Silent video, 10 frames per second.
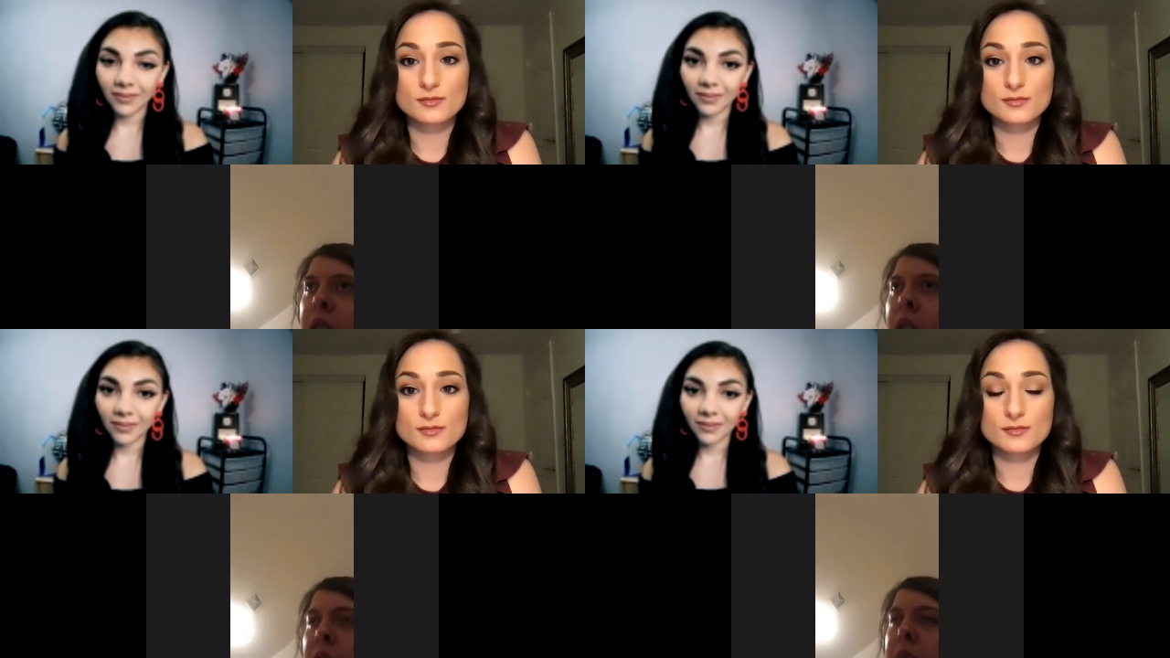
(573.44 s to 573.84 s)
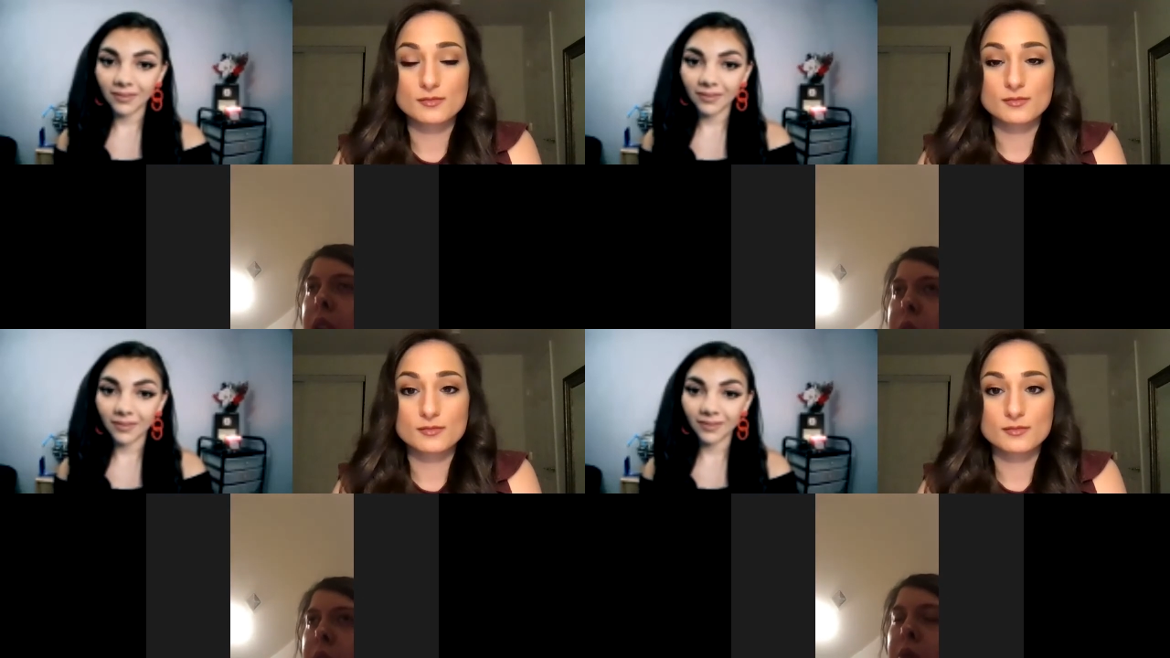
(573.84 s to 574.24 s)
Speaker 1: And that's
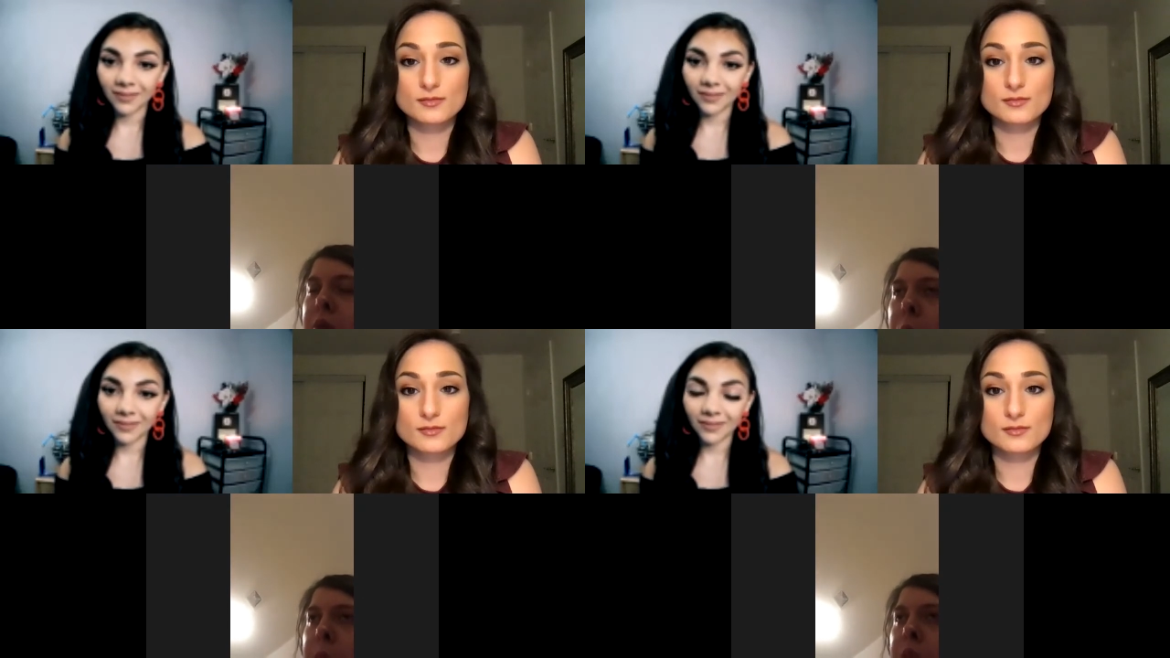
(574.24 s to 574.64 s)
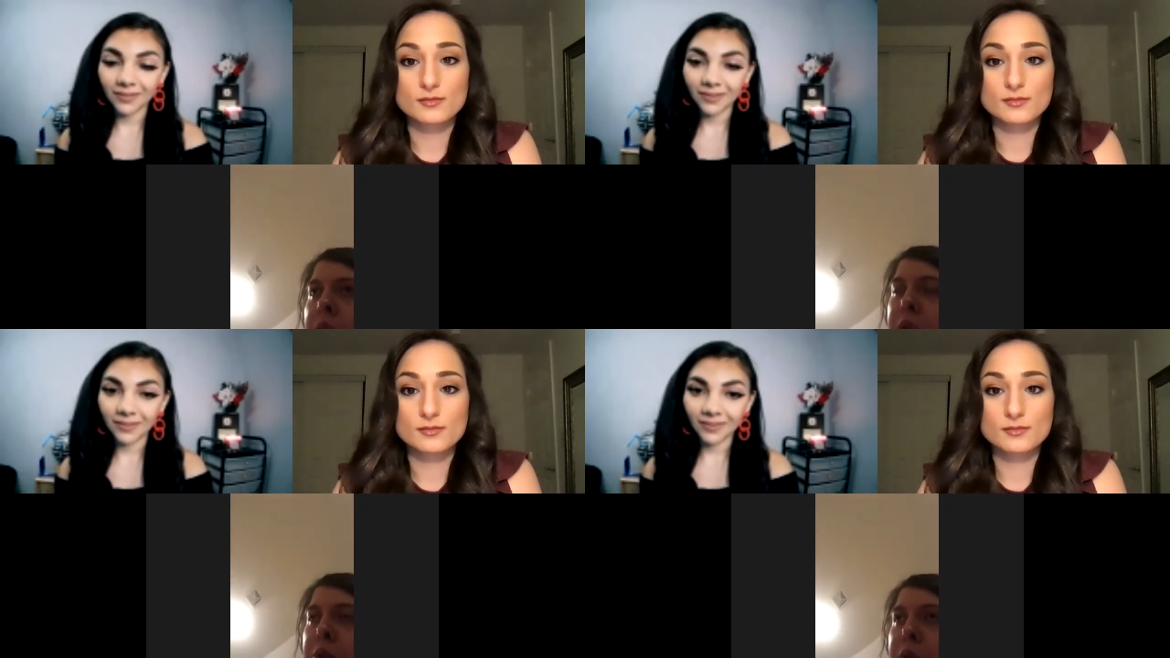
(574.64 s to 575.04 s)
why I'm hoping to
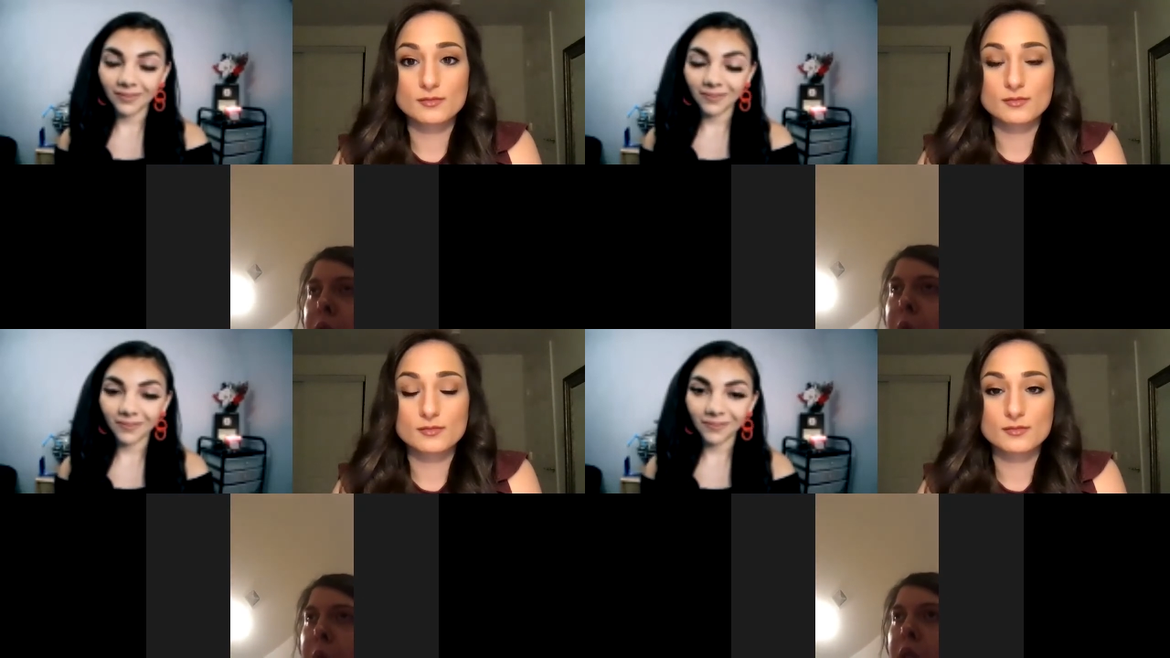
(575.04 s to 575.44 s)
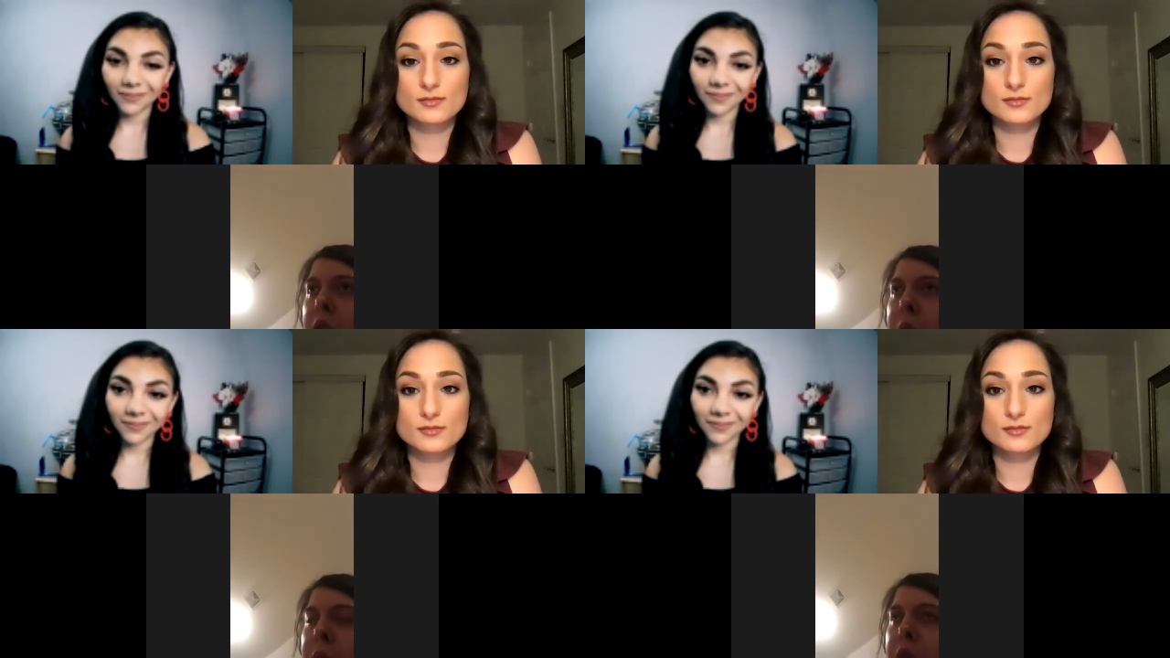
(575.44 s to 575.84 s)
do that while
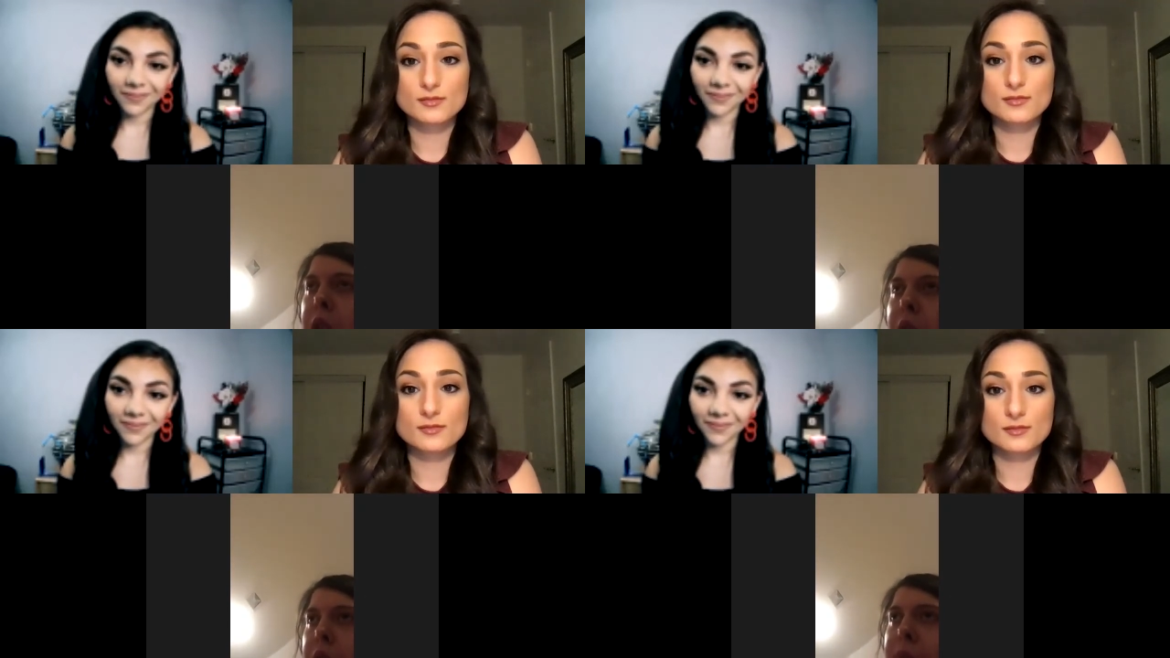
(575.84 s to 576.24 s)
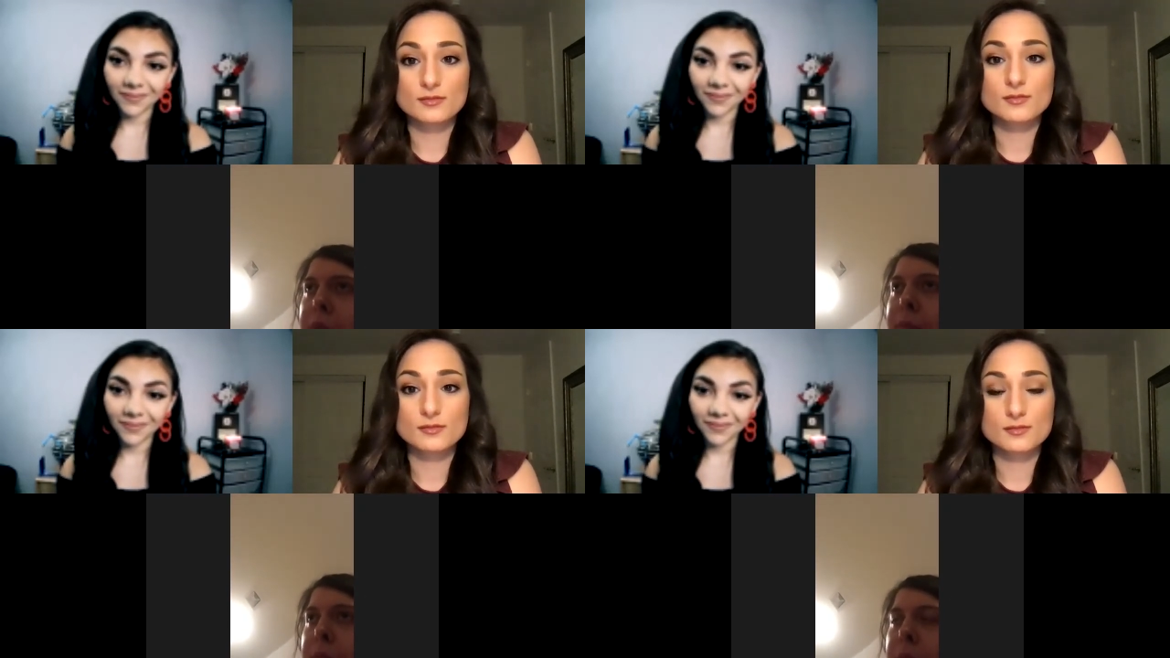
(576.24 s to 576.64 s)
I'm here at
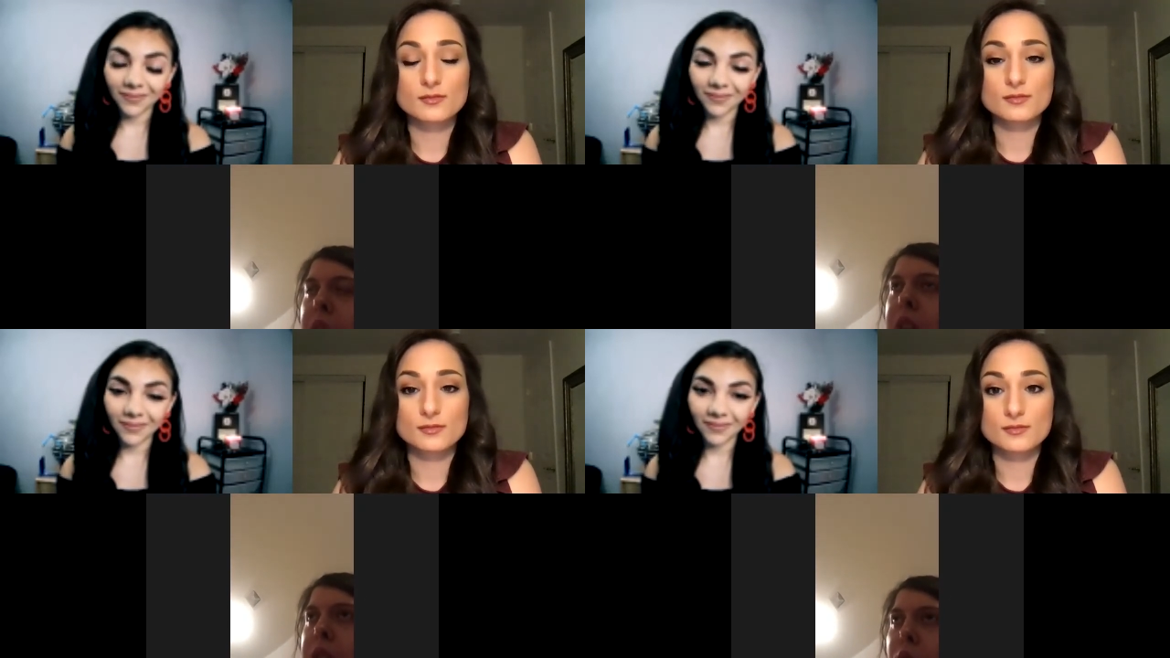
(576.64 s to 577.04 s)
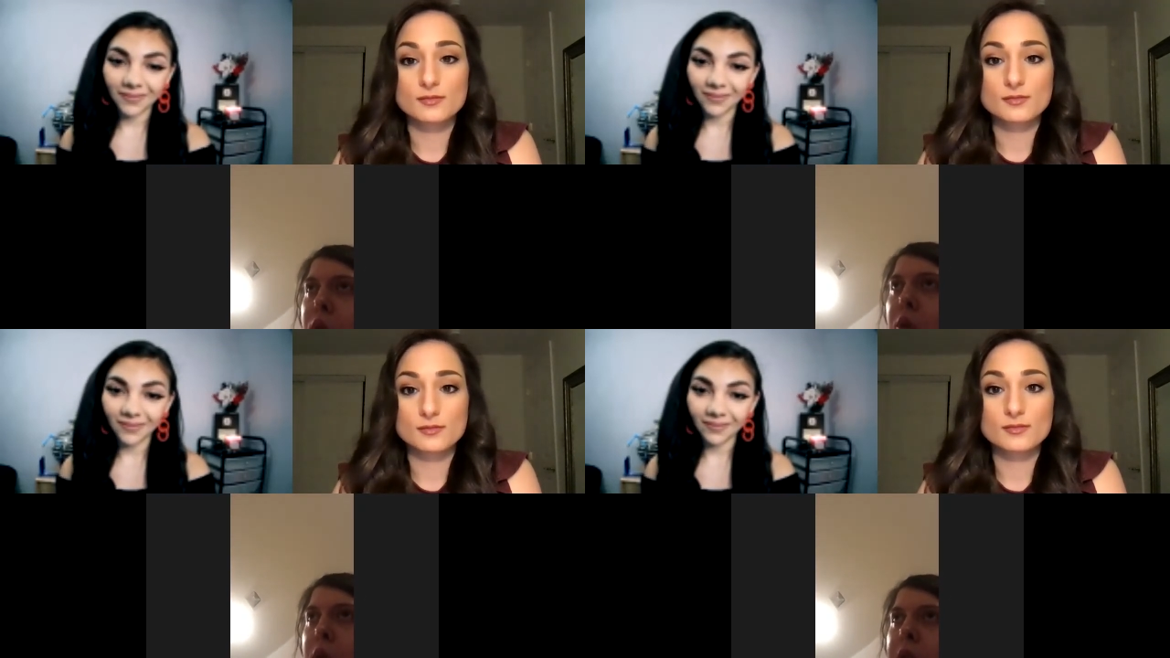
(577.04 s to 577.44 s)
my
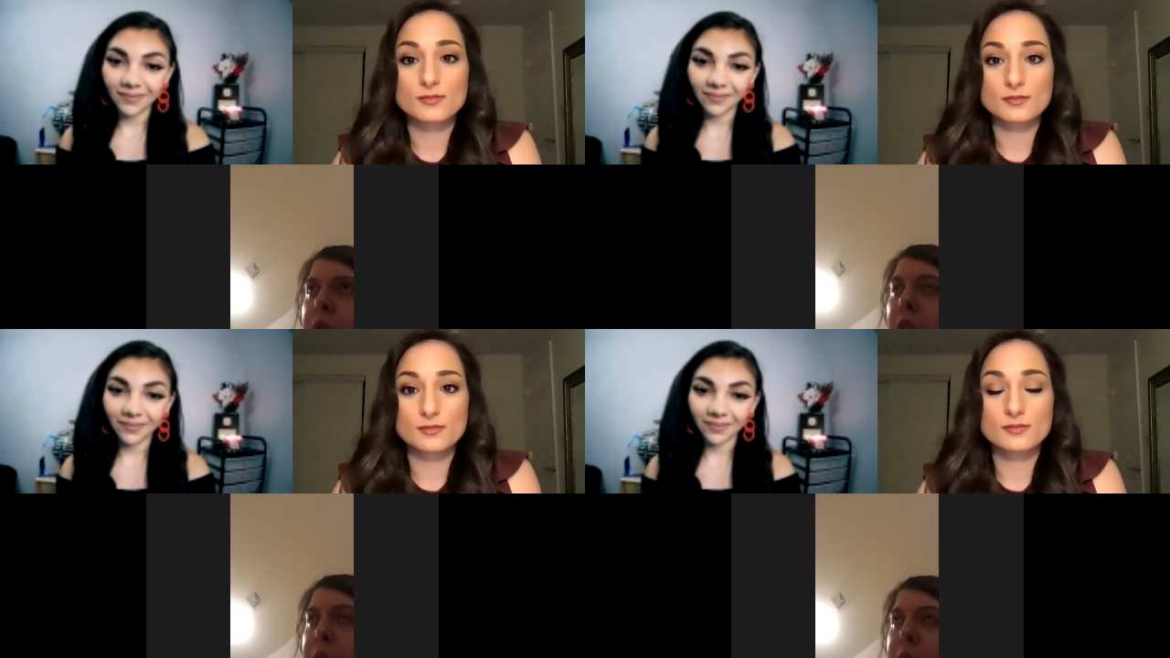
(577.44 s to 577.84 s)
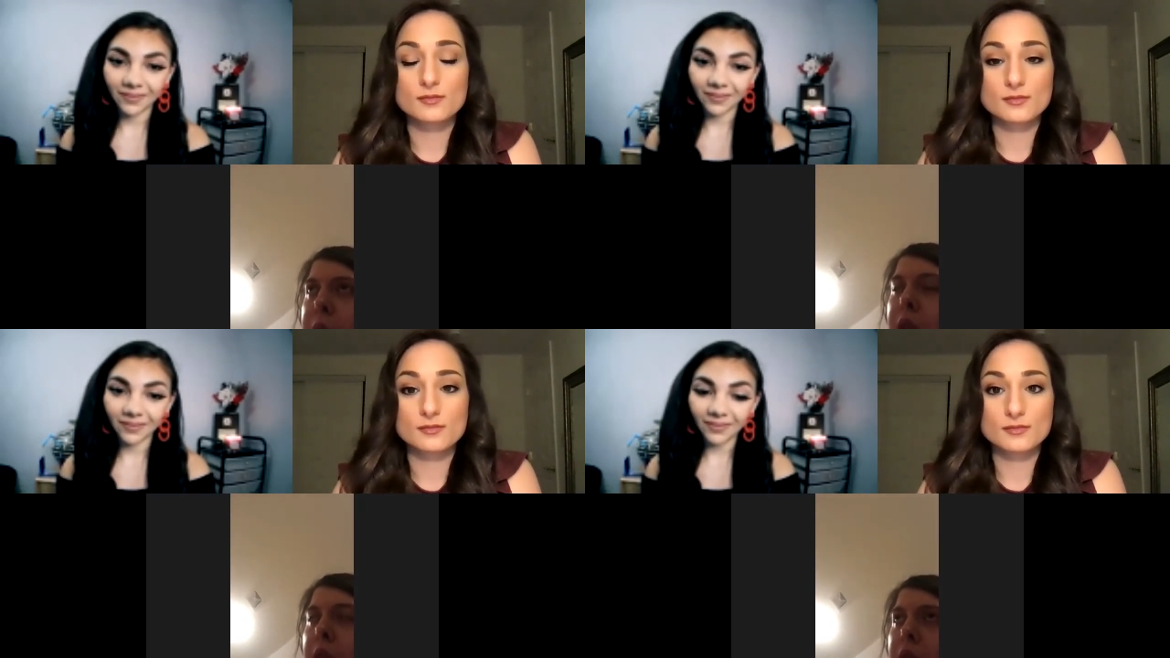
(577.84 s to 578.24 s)
school and now in
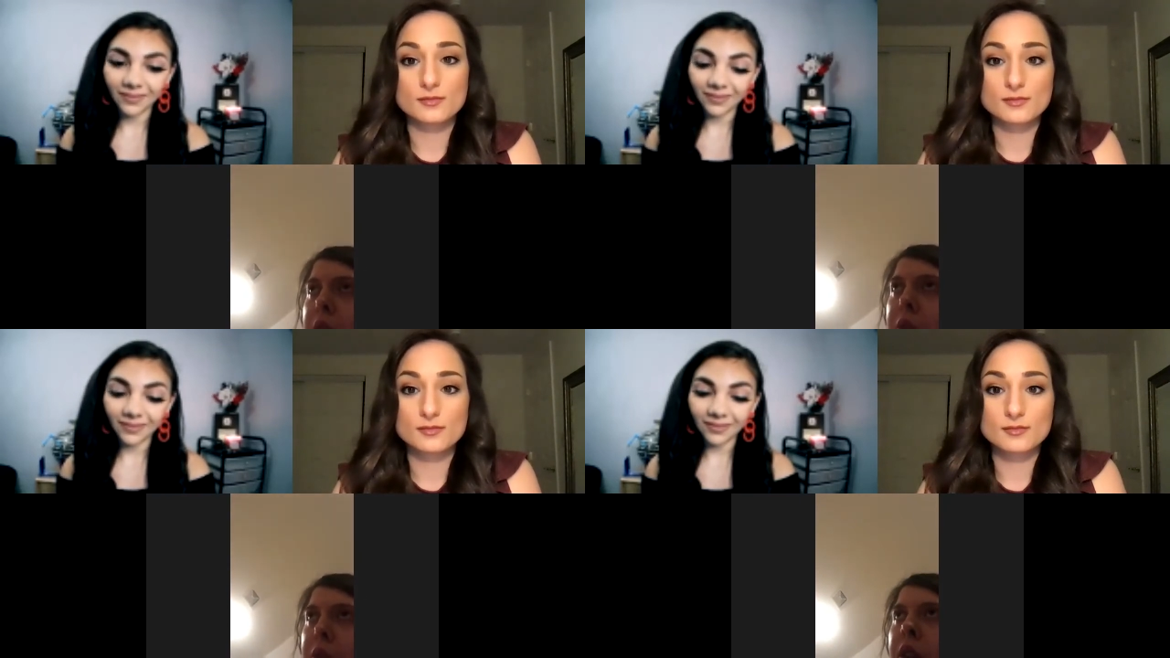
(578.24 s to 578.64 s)
part of